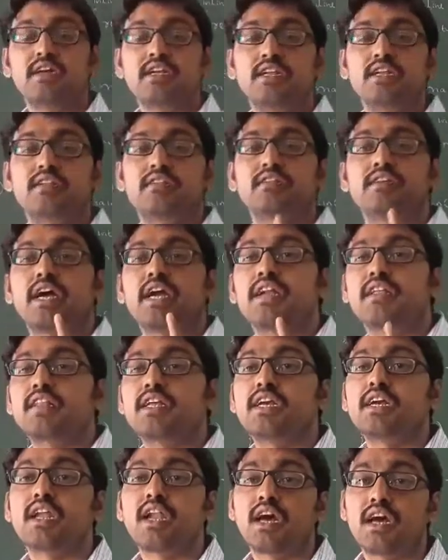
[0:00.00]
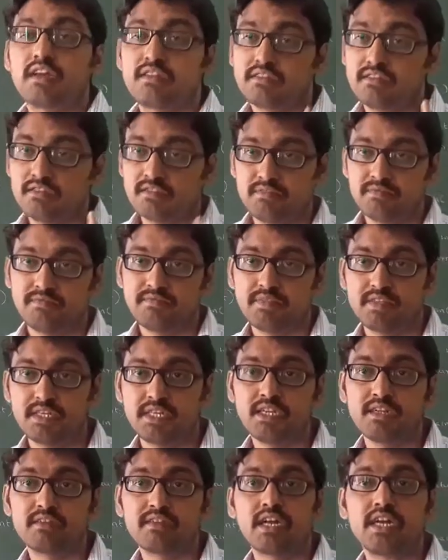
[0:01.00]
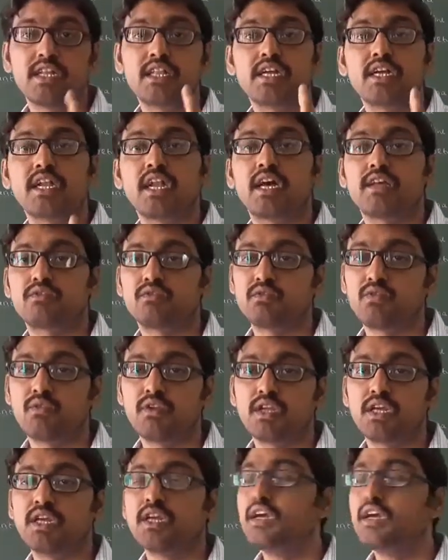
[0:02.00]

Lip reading: inside the class, inside the class only.